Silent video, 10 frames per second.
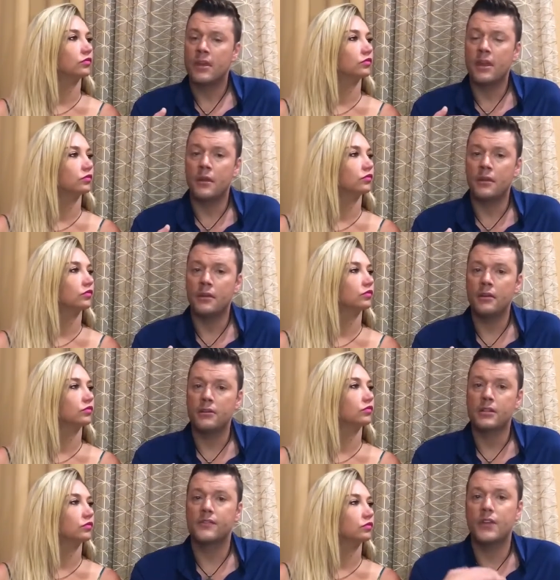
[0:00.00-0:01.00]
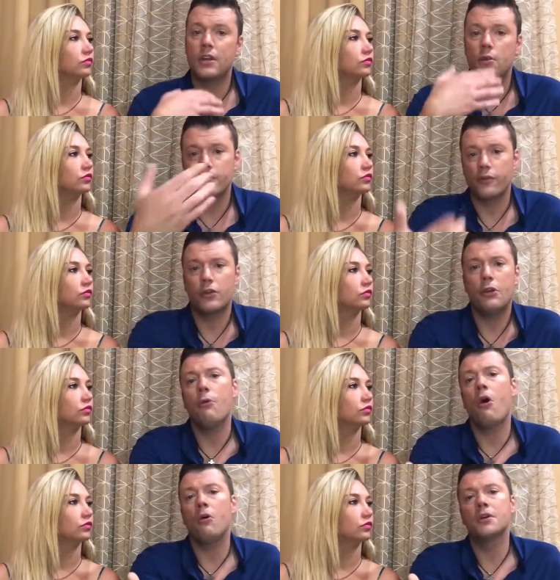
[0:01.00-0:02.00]
Speaker 1: And this video is for
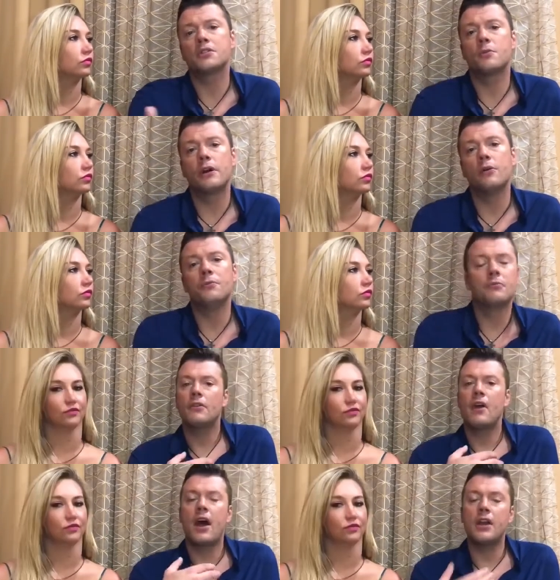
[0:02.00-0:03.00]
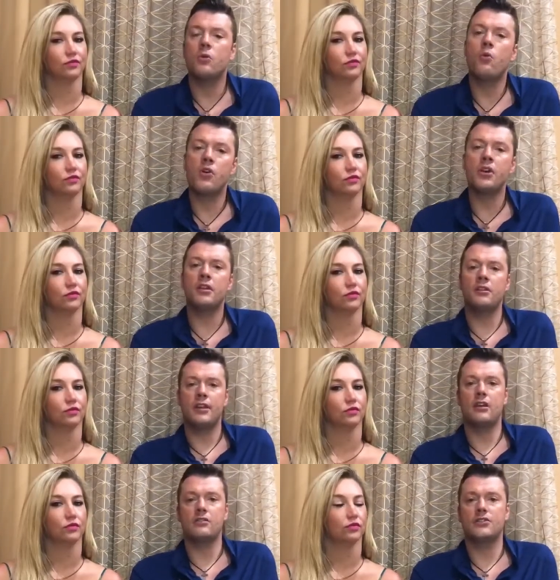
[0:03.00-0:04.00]
you all as well. I had a one in a
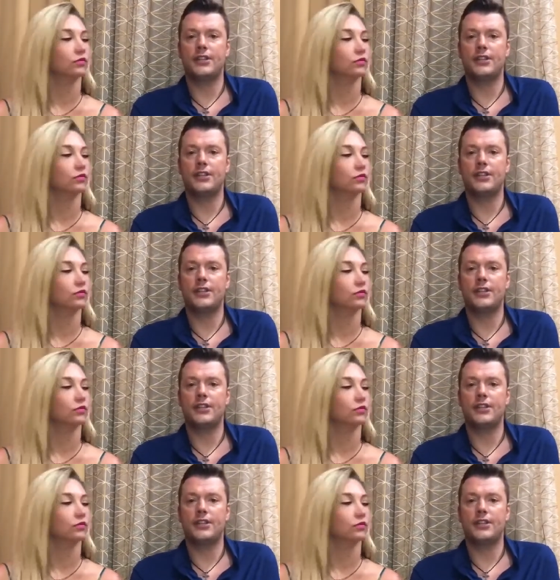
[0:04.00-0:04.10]
thousand